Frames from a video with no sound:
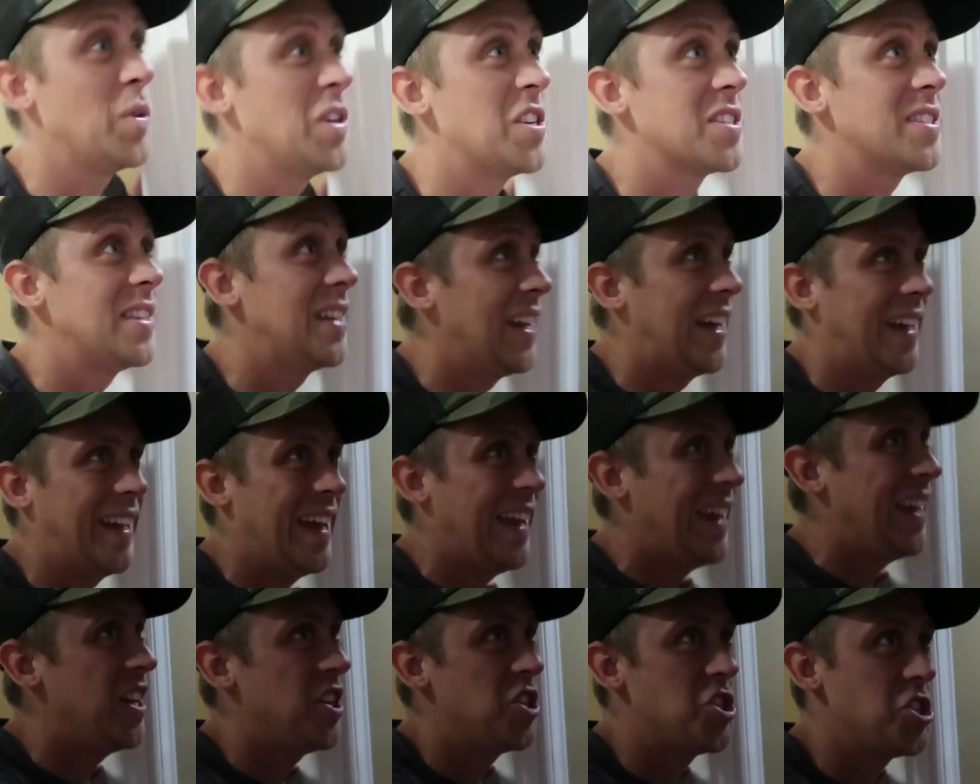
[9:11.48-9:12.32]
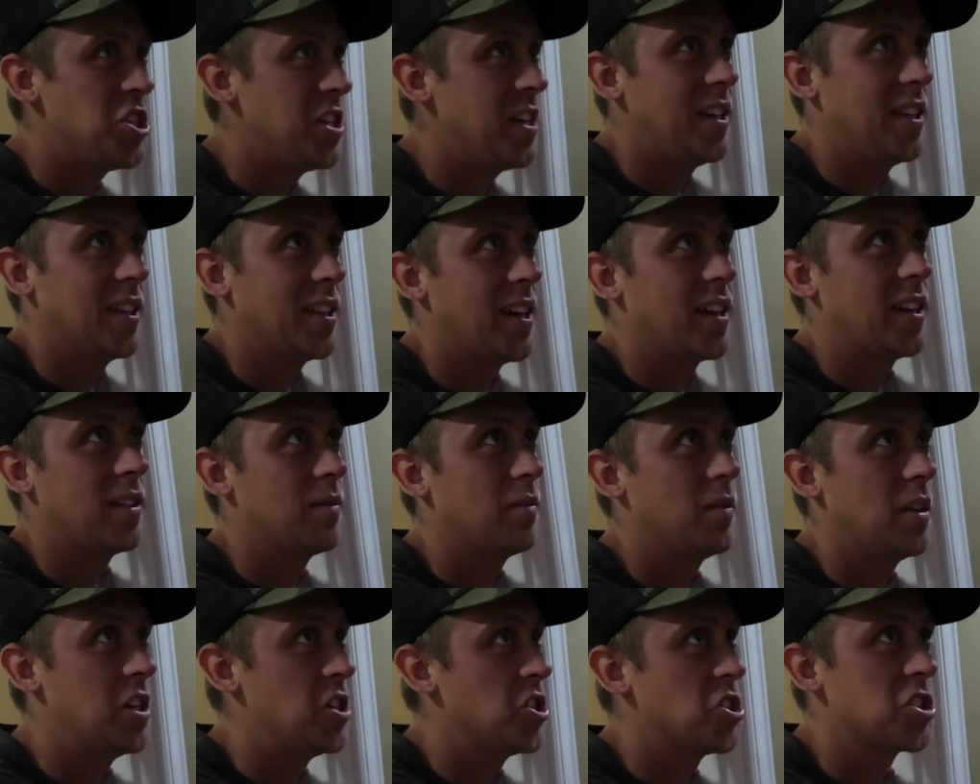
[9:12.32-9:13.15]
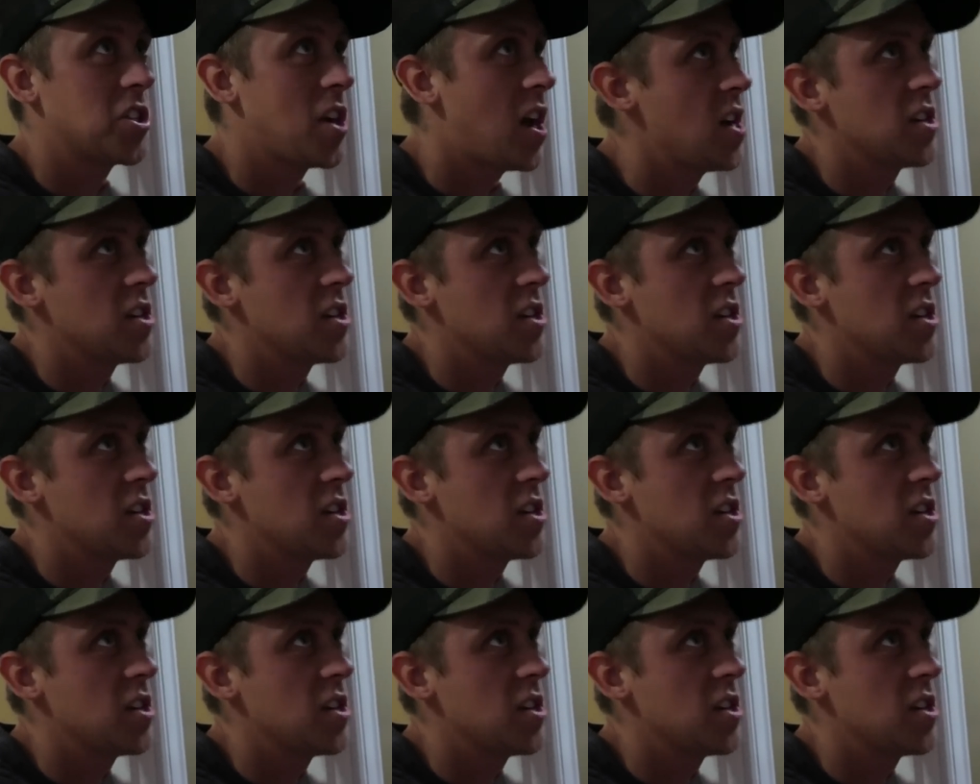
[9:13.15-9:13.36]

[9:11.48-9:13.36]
We just need like any sheet, like we can just